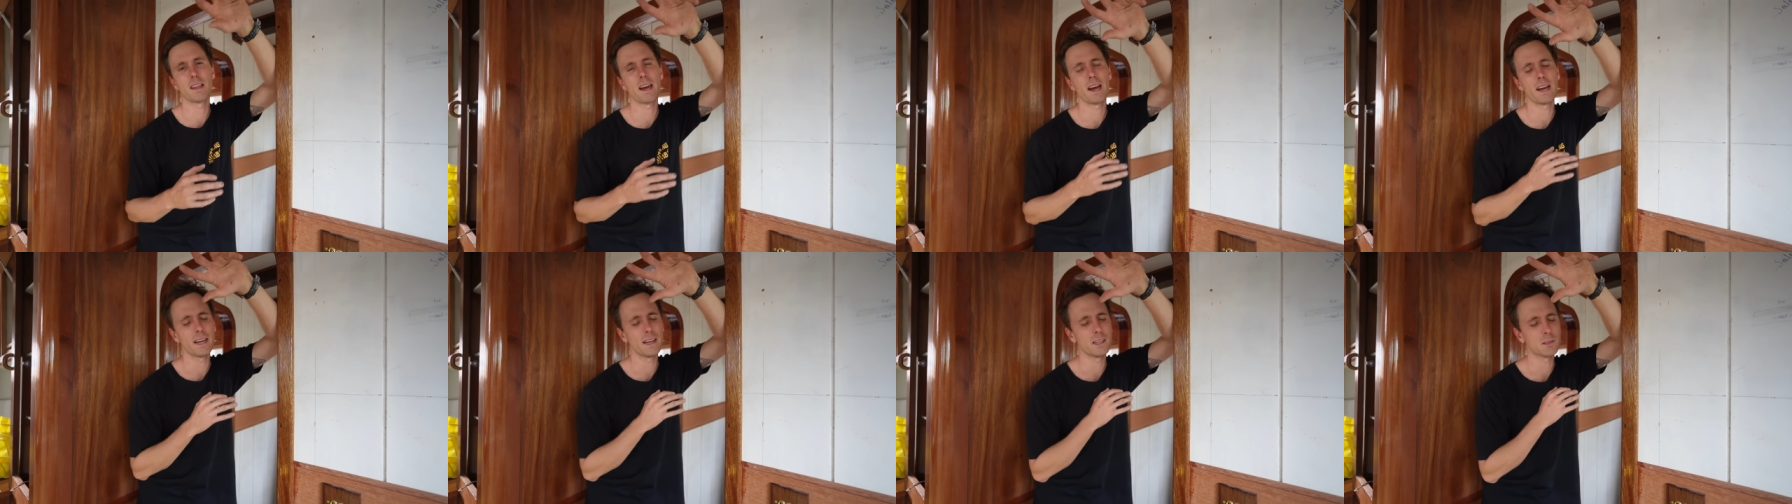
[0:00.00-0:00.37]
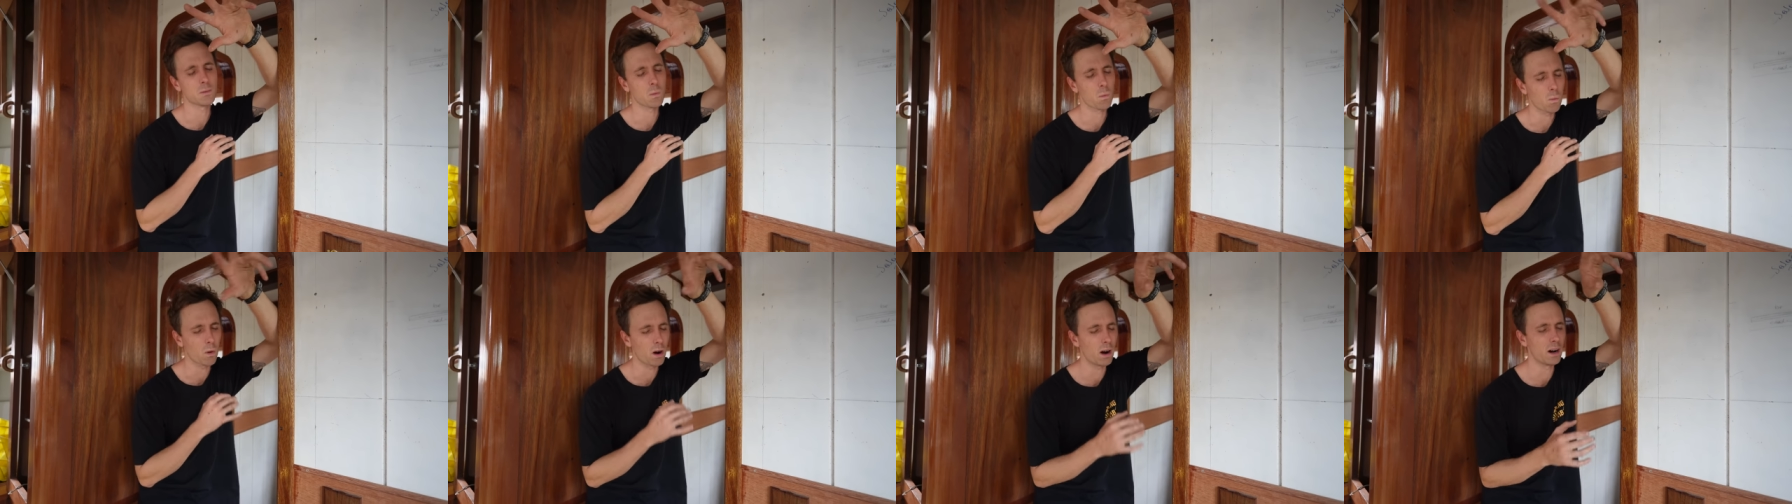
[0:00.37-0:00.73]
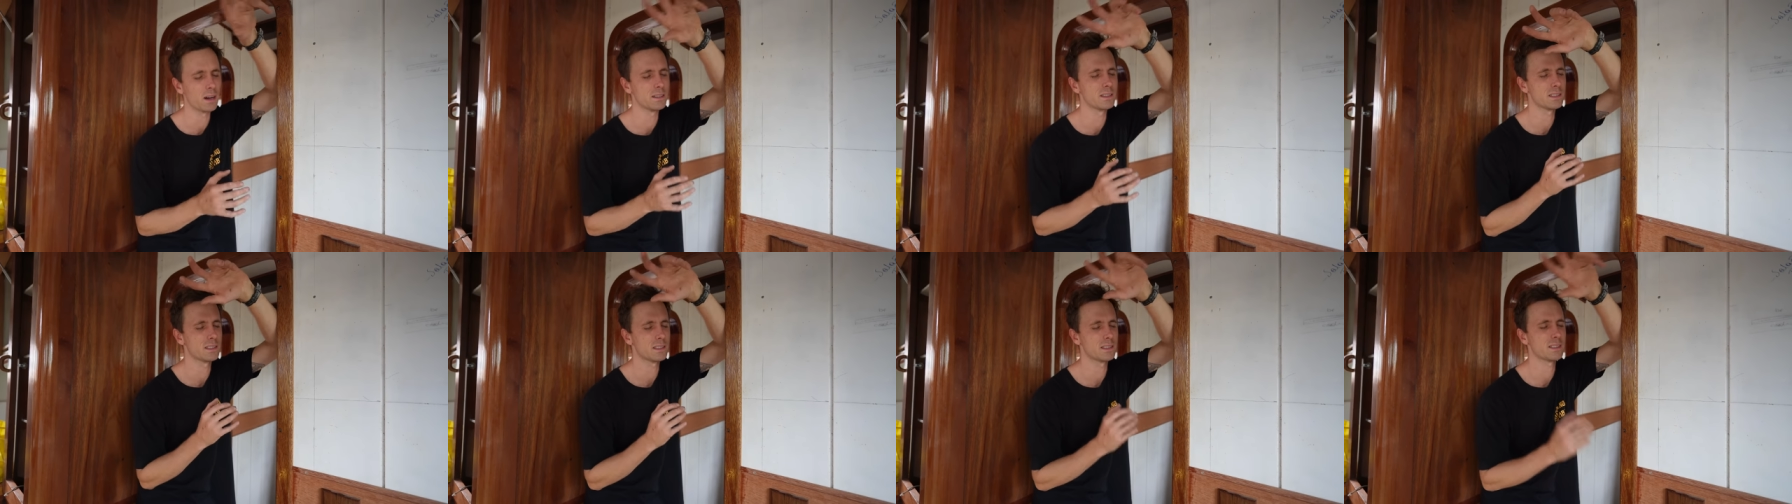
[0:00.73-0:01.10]
That is
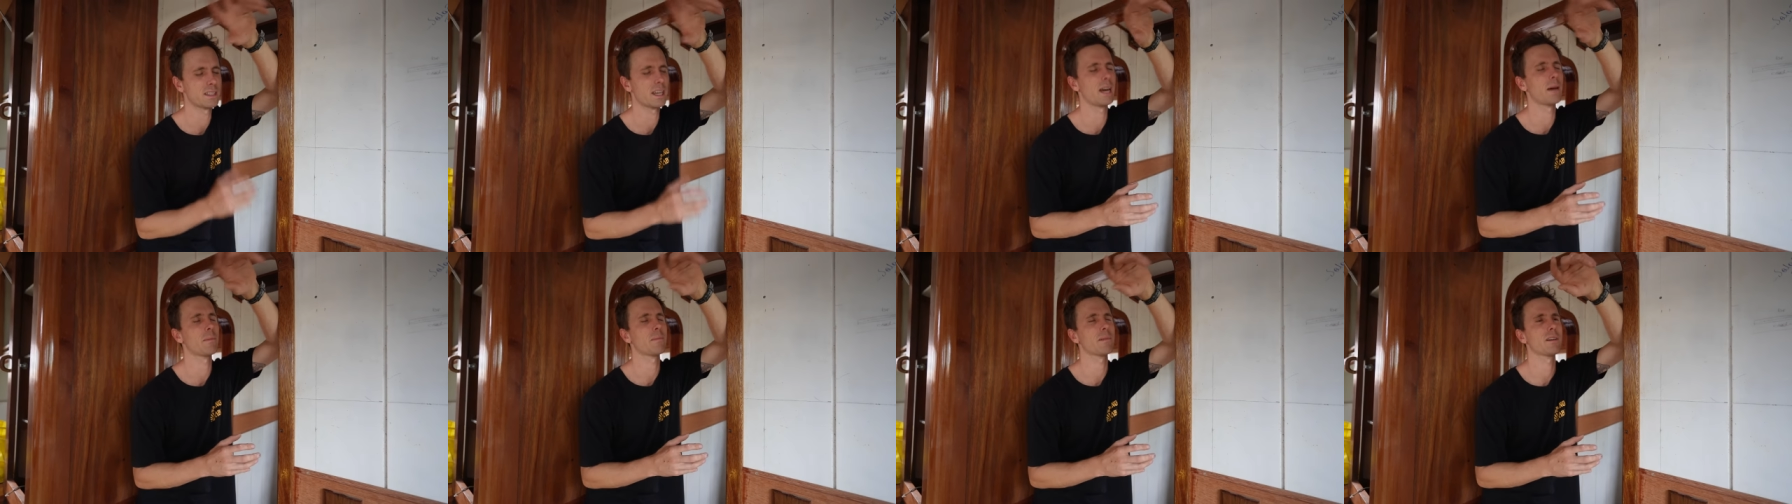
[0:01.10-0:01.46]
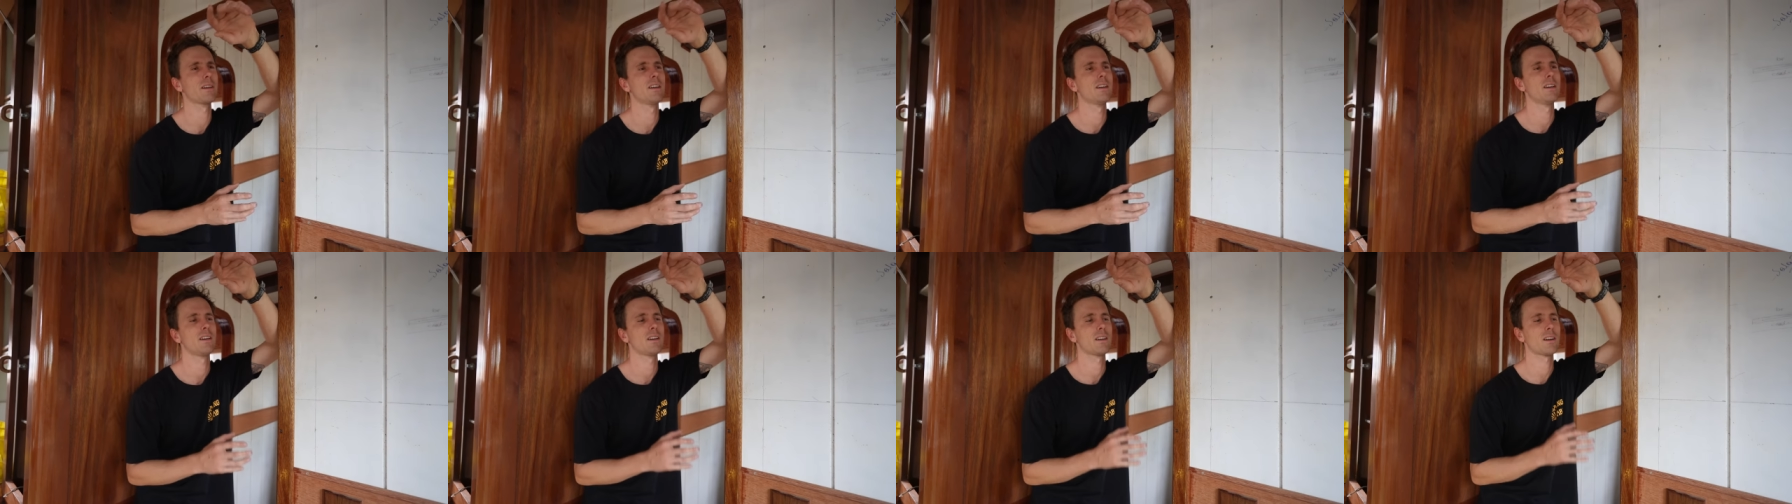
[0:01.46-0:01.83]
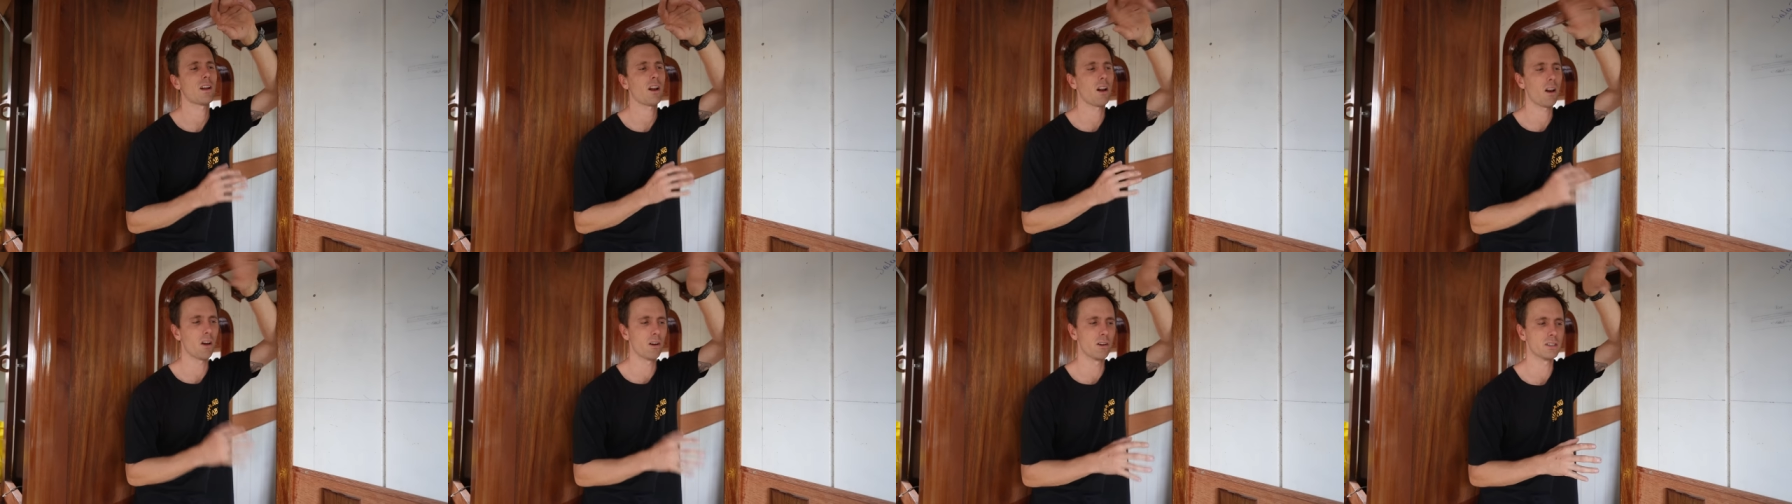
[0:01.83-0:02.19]
one step
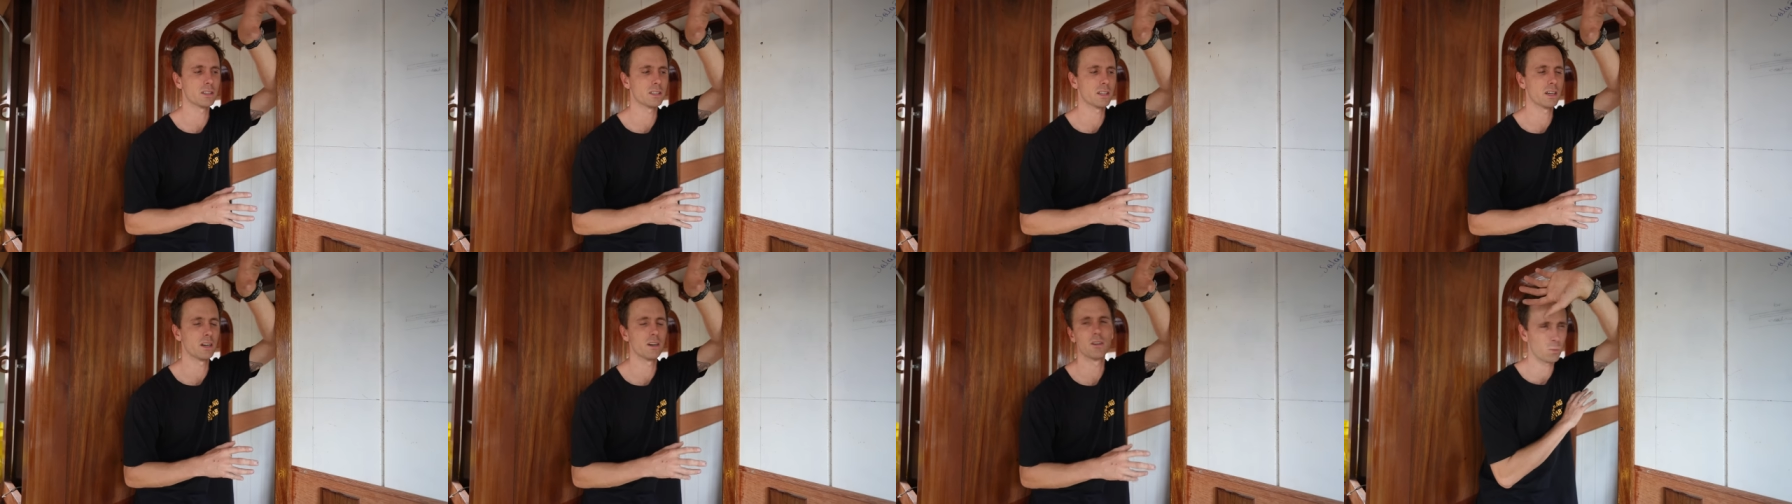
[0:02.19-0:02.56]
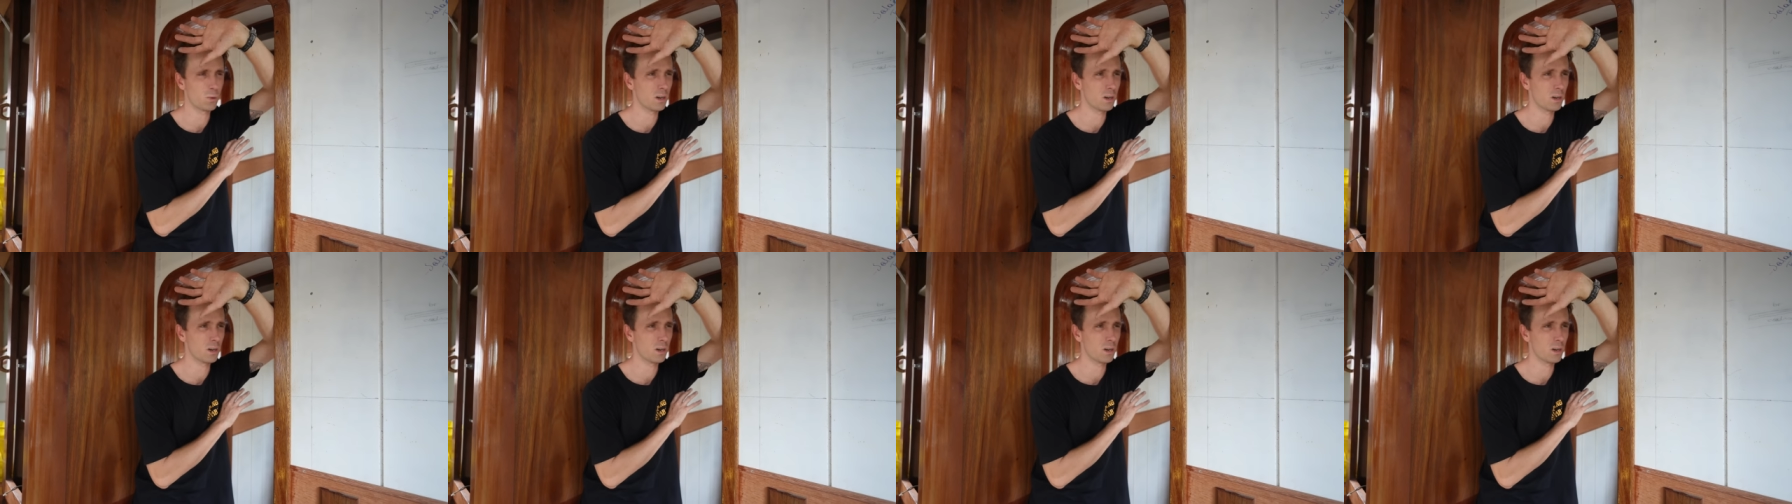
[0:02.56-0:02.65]
closer,